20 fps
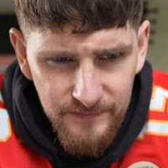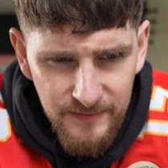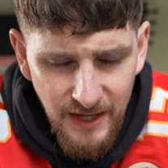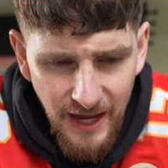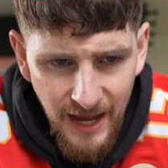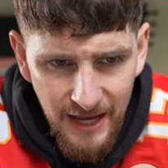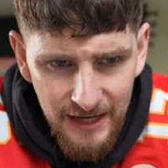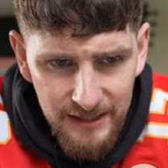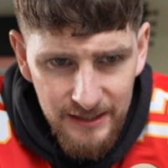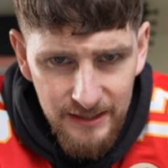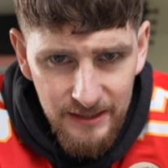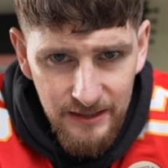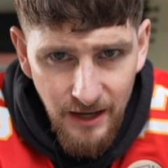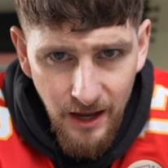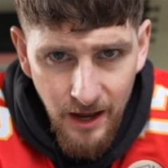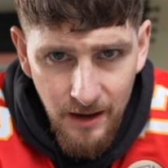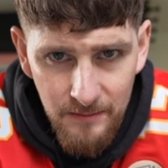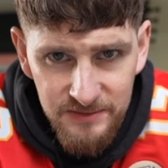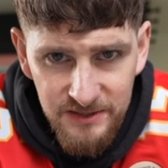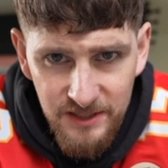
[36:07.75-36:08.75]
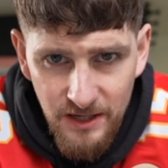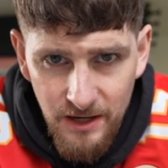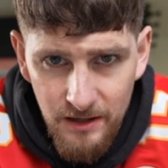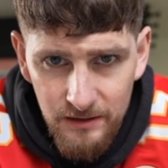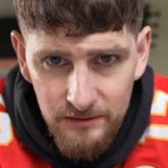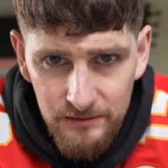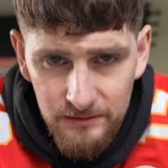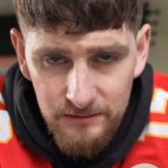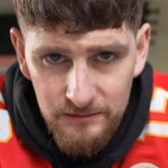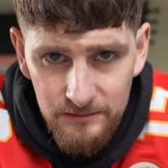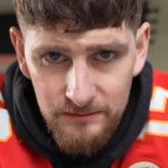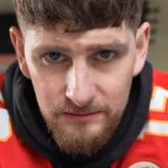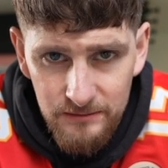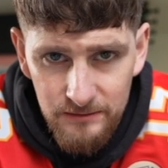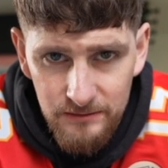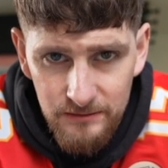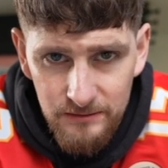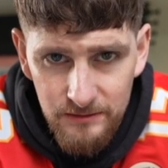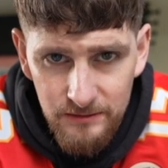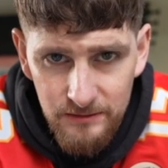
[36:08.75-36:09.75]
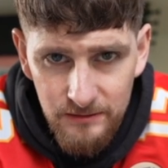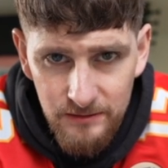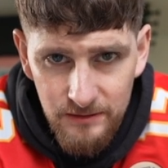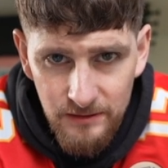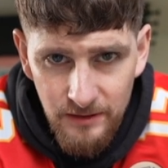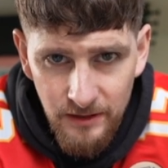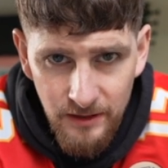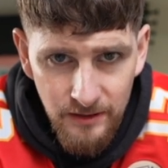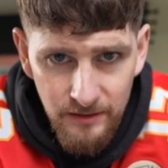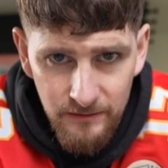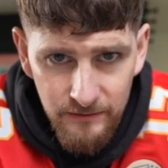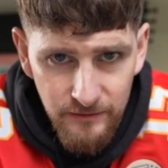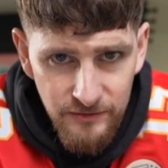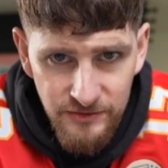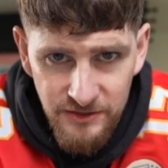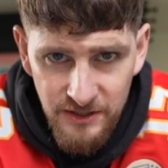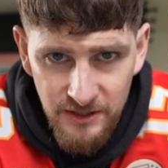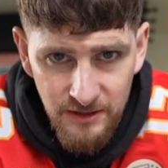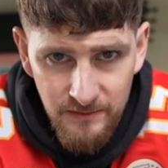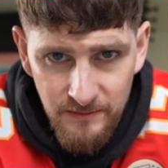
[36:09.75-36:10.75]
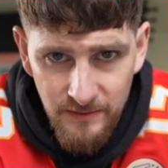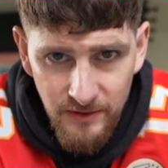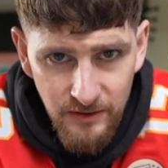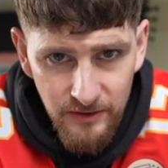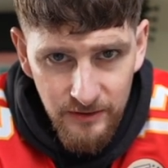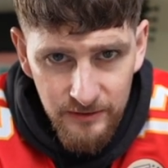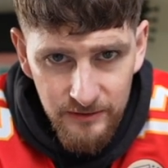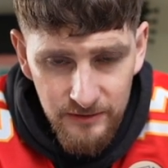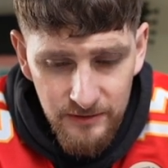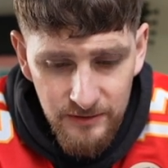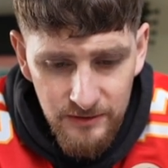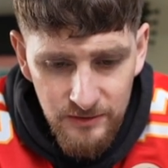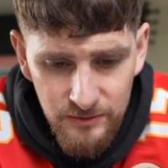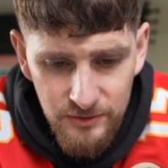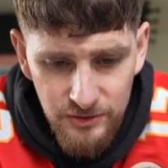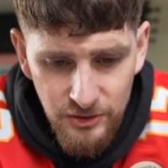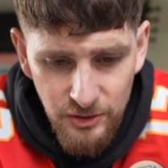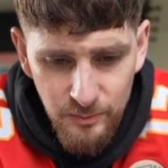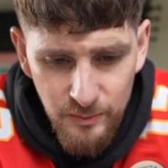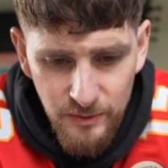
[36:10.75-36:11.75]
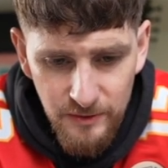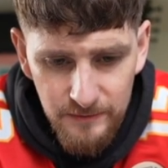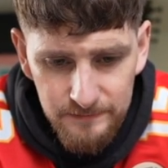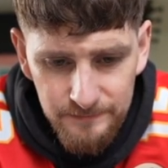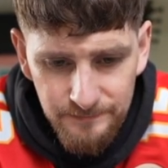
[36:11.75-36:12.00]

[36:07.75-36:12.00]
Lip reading: Ali Abdal, I don't know if you've seen him on YouTube.